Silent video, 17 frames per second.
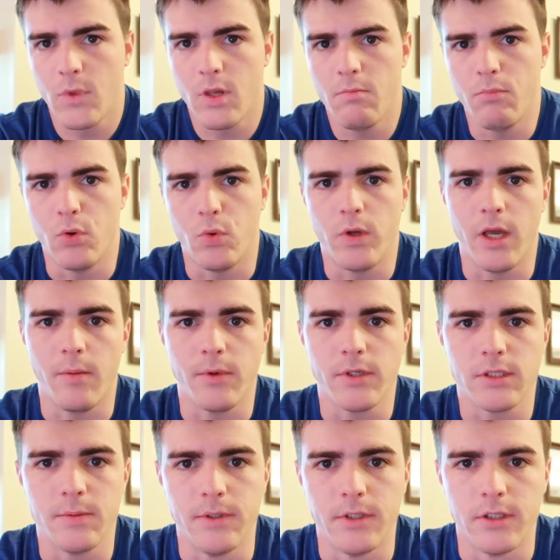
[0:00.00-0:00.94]
boot camp
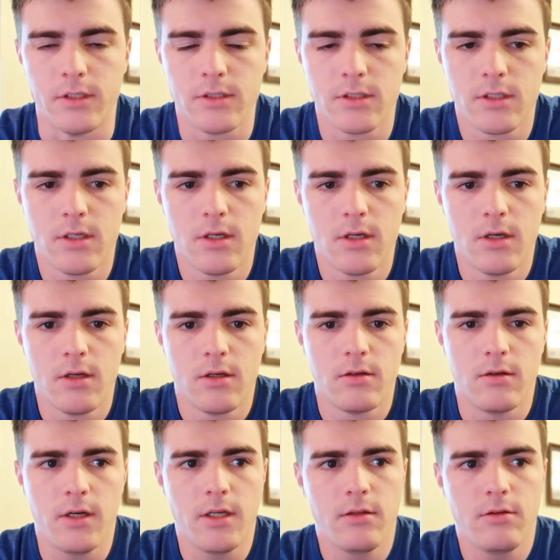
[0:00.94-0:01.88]
experience,
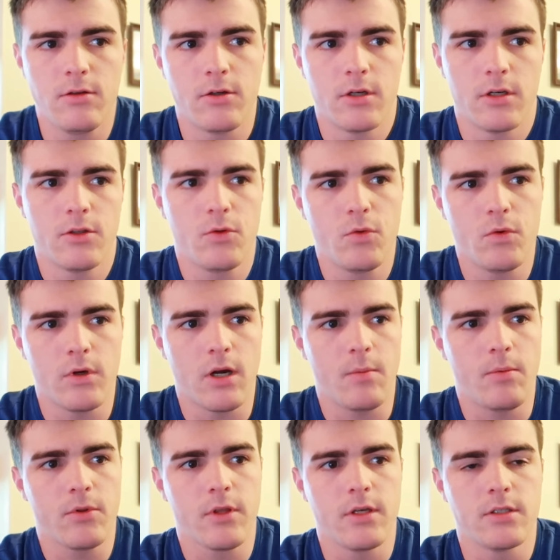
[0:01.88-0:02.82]
right? You're gonna do a
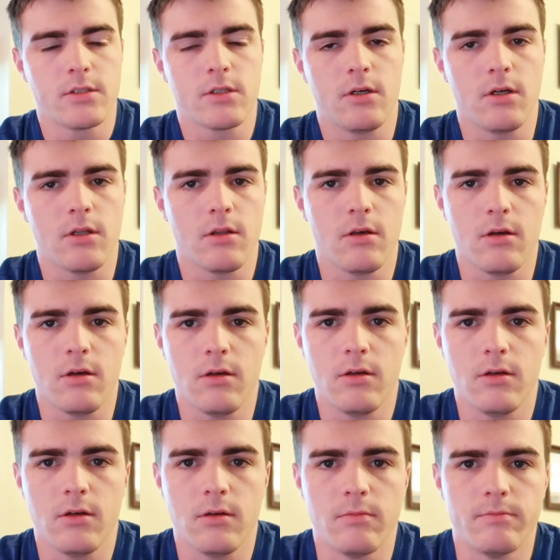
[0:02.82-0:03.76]
couple things called
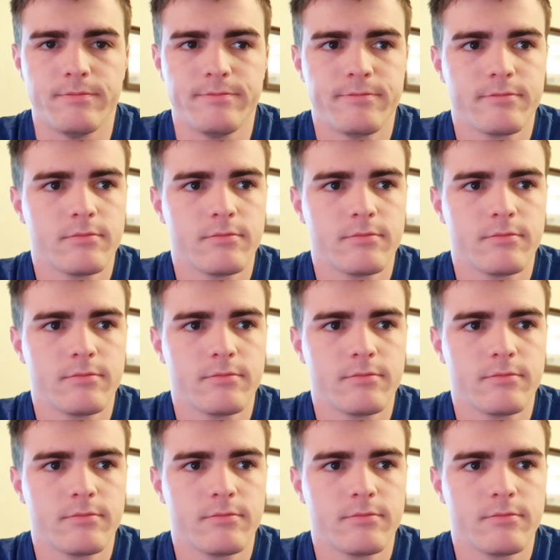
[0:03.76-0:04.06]
the